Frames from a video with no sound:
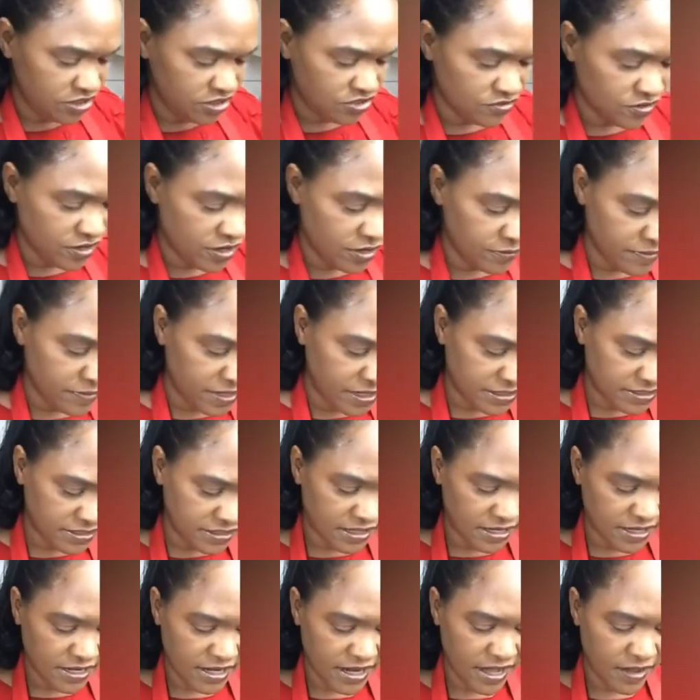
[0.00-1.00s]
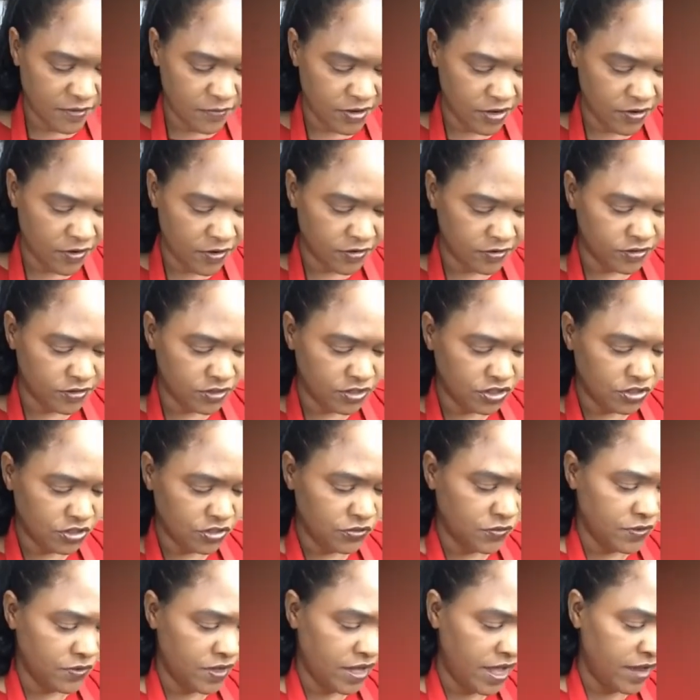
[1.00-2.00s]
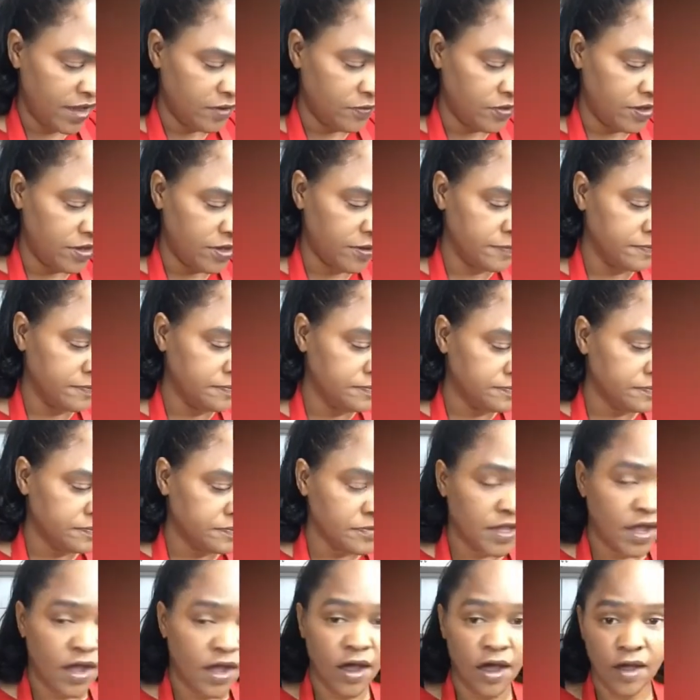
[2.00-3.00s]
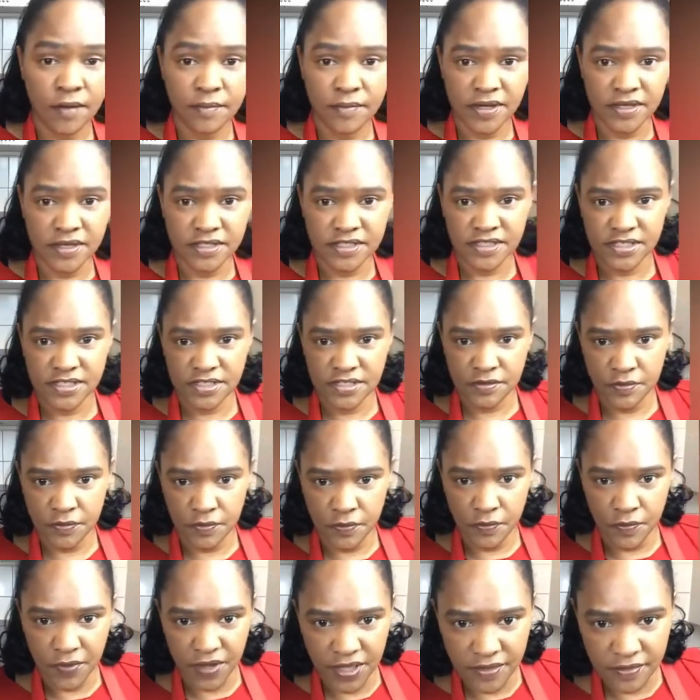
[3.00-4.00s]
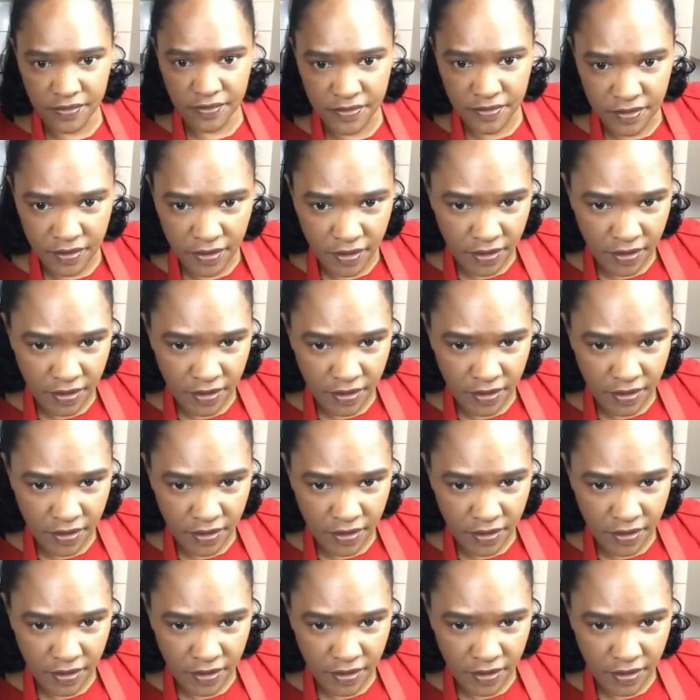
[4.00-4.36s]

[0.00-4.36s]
trail mix, and now we're on to our hummus with